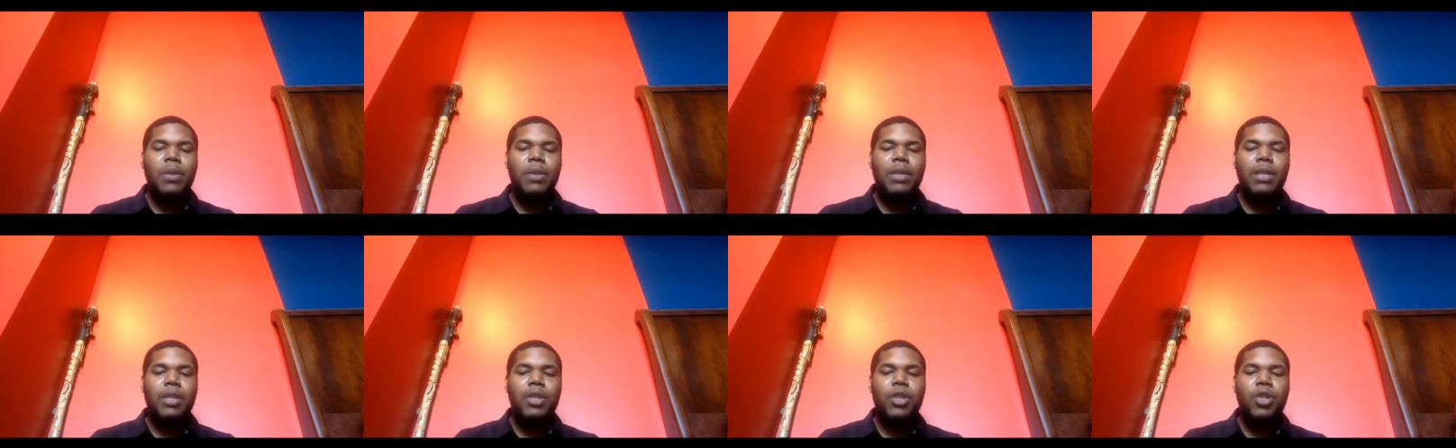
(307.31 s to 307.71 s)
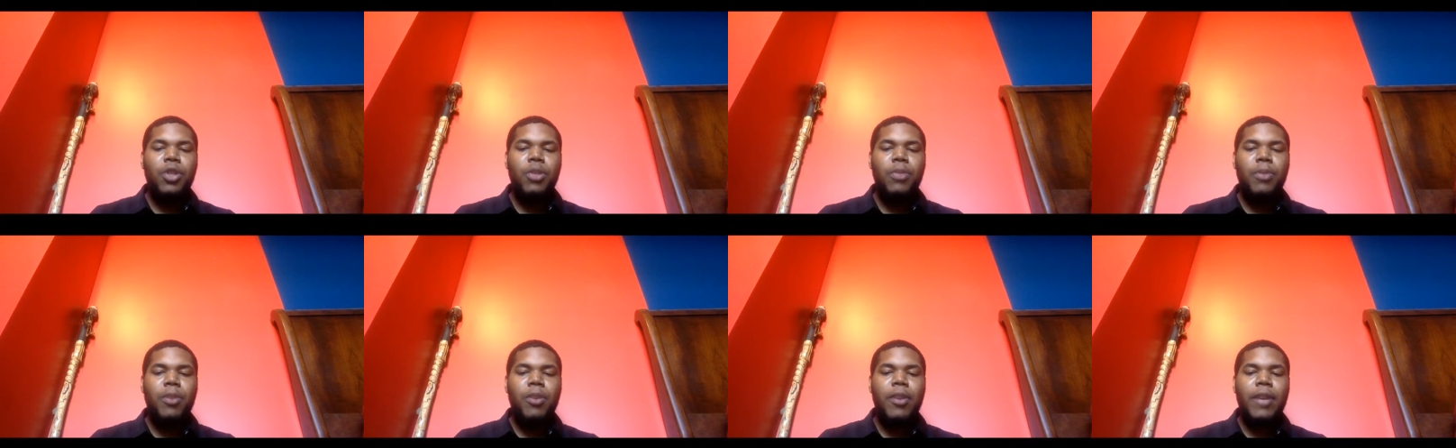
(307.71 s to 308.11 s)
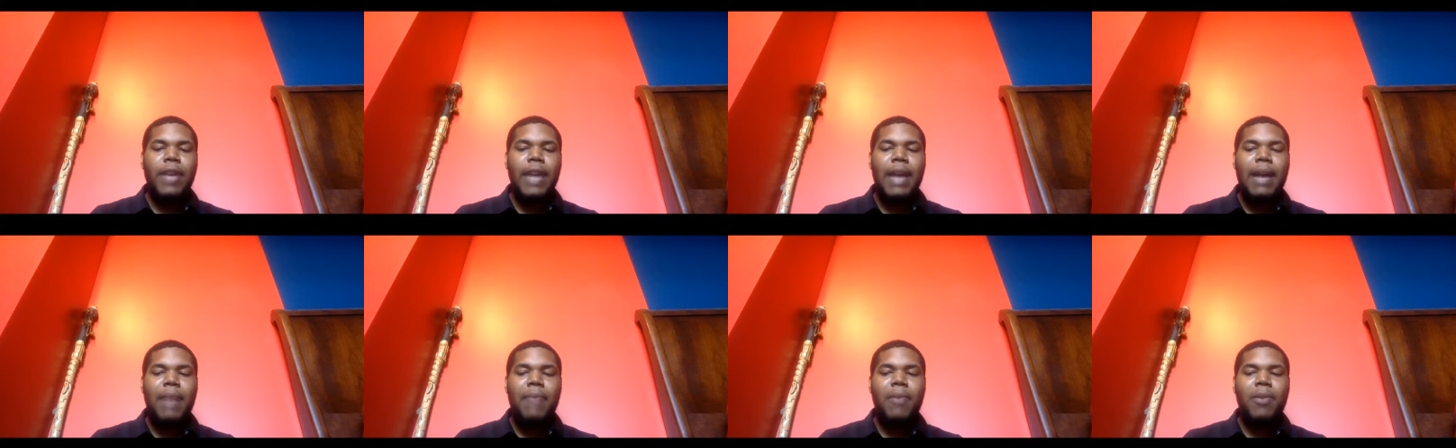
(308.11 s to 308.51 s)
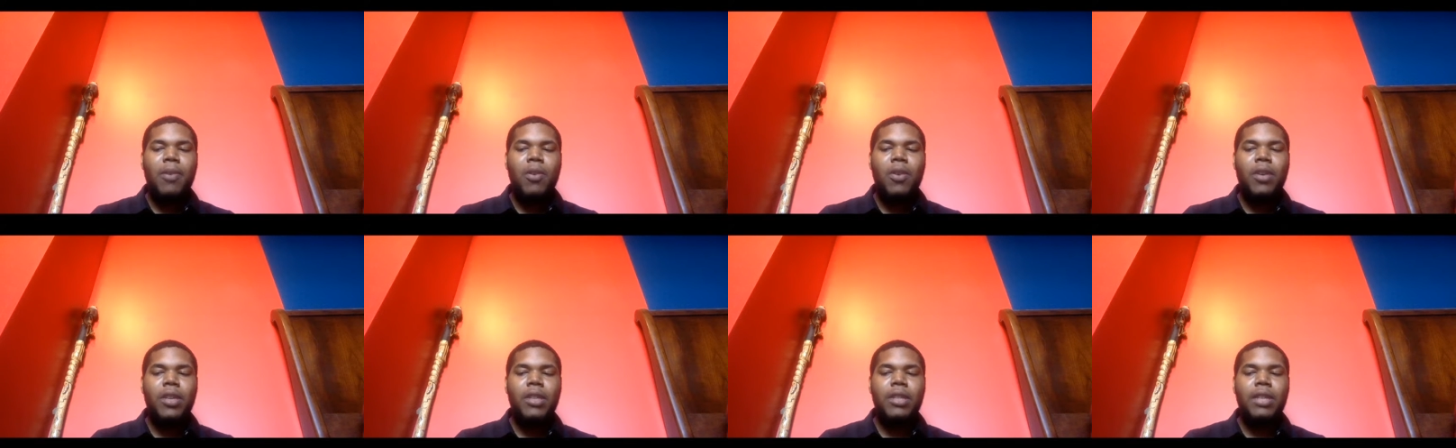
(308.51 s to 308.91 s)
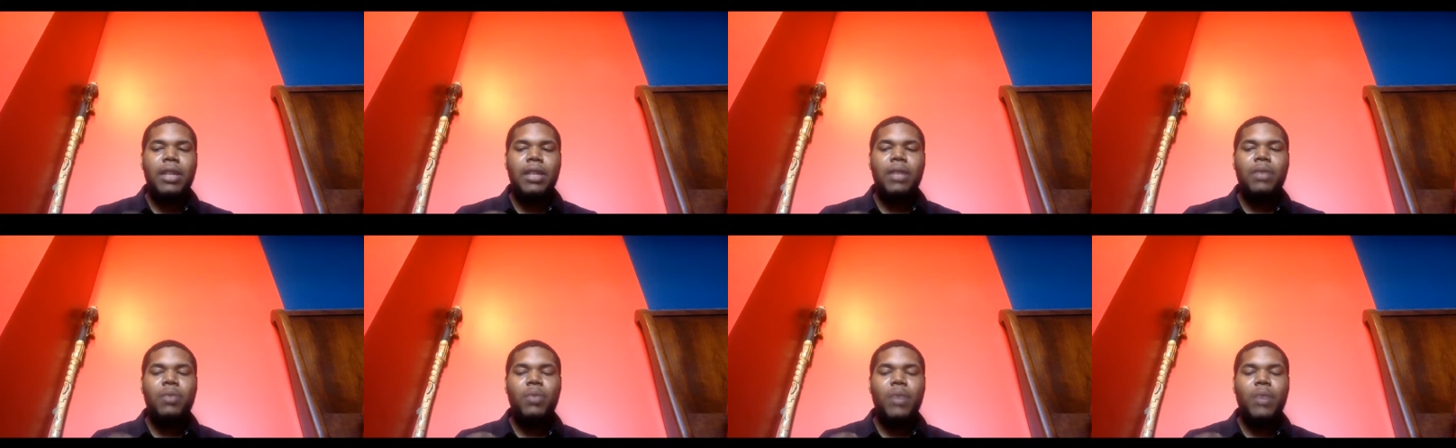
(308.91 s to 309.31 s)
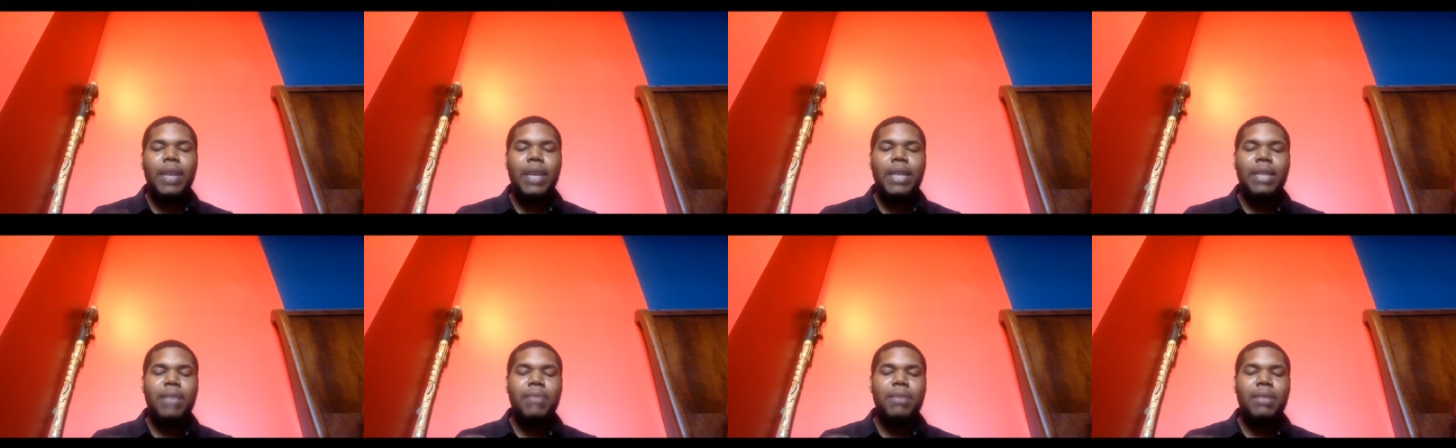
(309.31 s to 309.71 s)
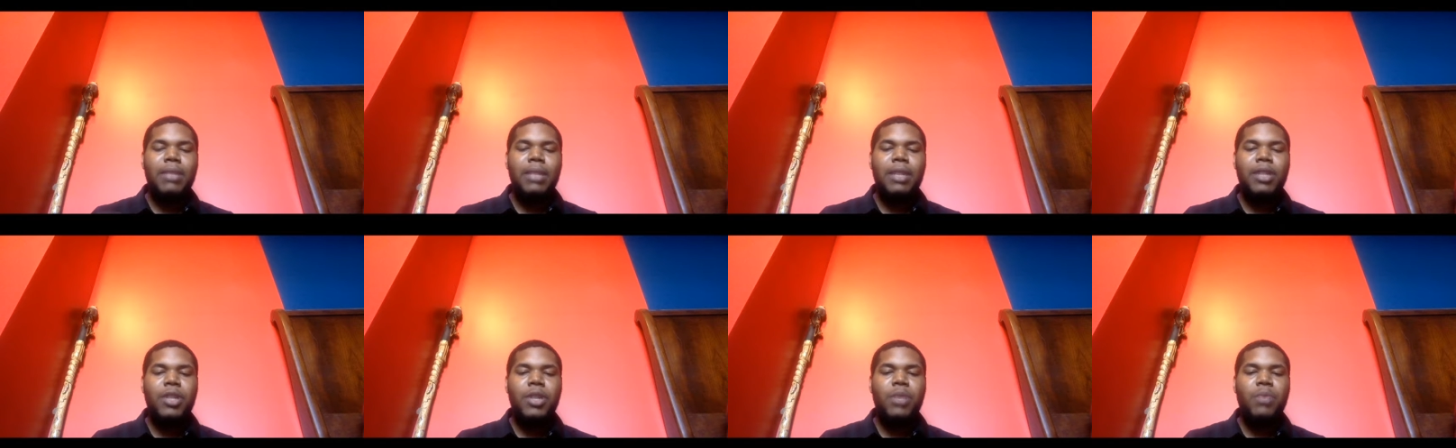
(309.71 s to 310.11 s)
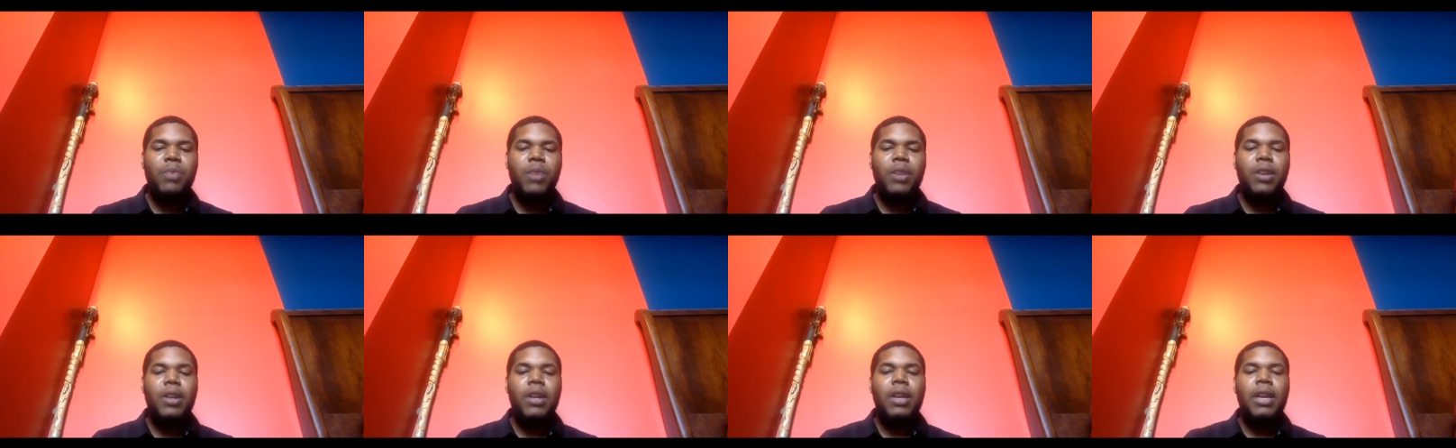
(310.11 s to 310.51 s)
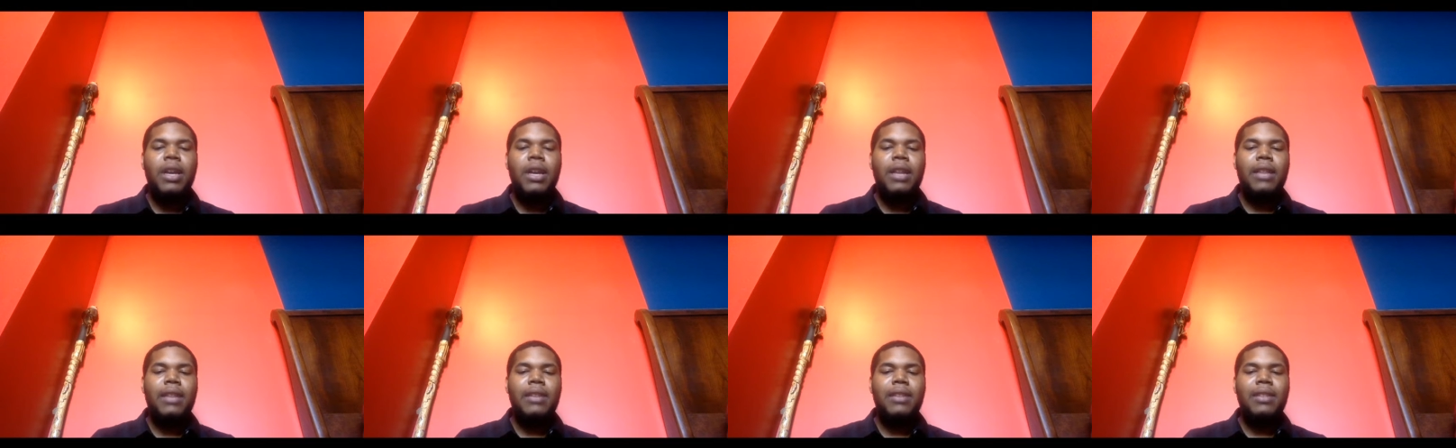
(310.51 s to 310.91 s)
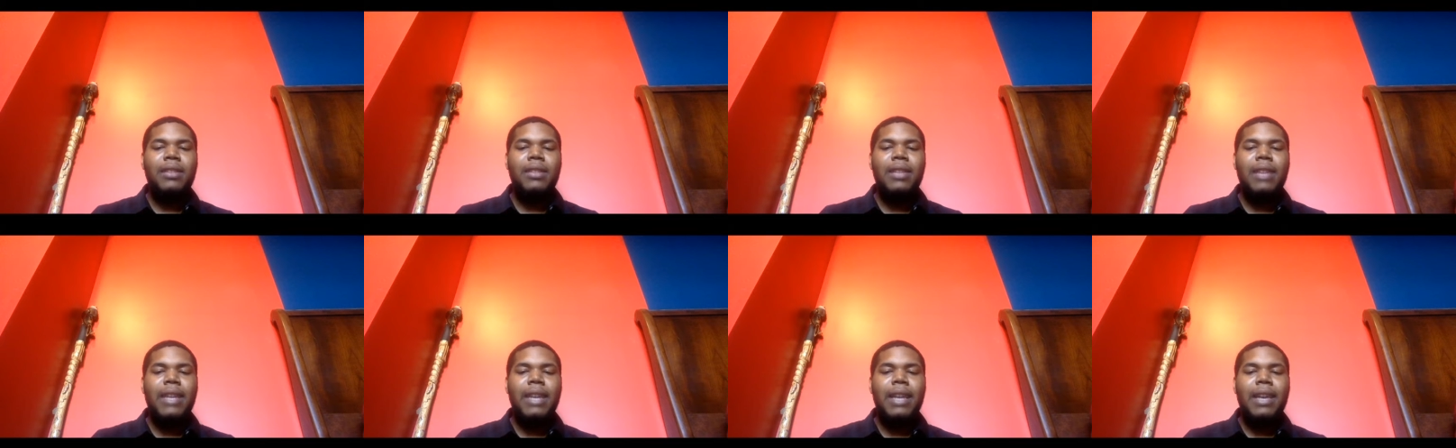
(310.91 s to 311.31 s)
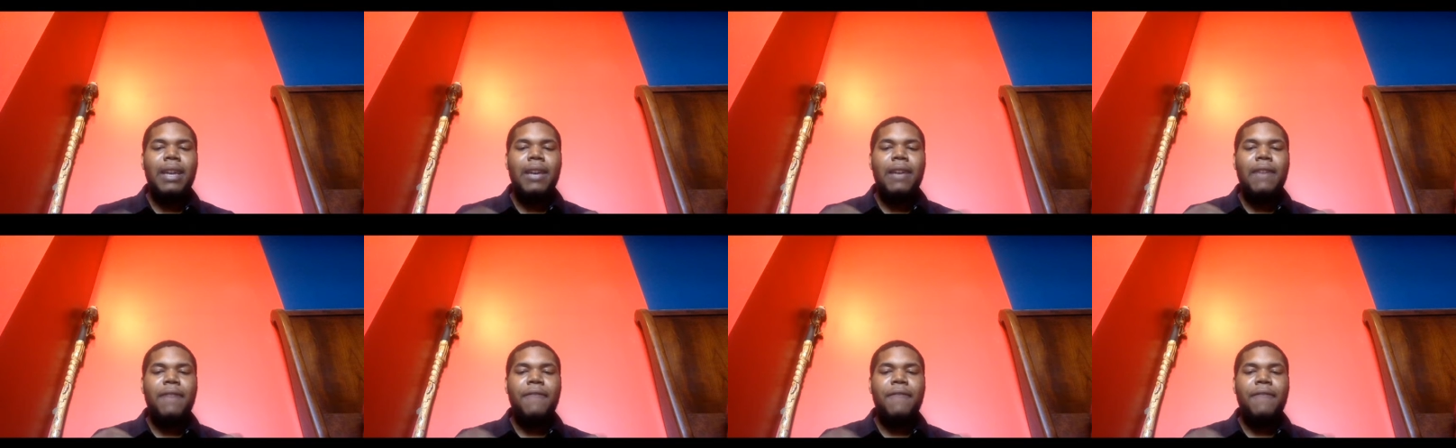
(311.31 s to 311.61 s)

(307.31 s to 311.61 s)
with this Jupiter and Capricorn, it's in its weakest position where this is a